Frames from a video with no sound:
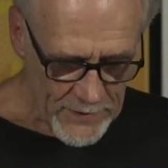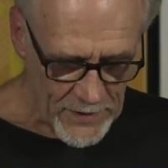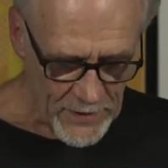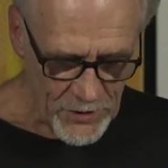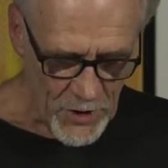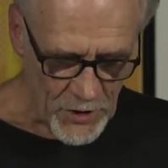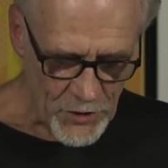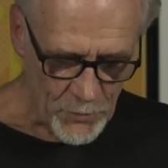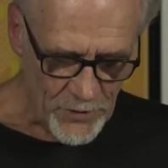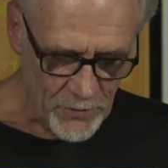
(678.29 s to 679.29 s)
in
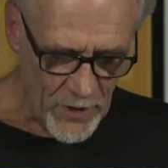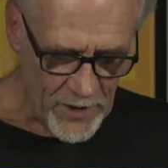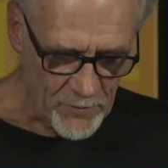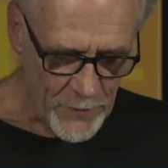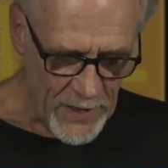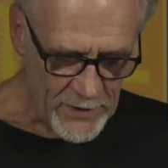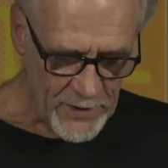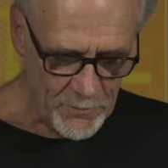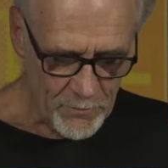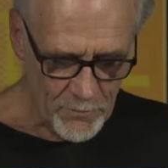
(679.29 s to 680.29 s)
conjunction with the right of
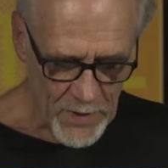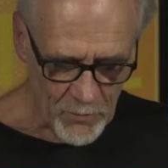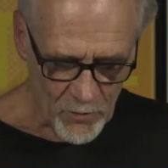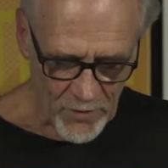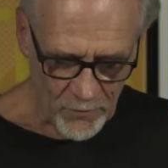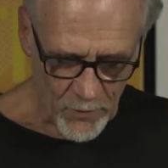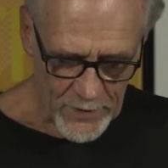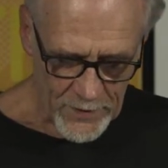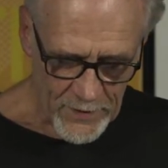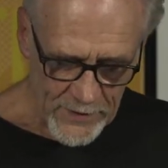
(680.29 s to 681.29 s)
binding member
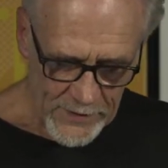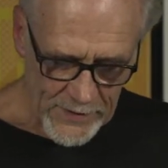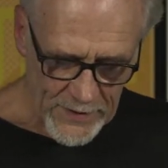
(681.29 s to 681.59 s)
referenda,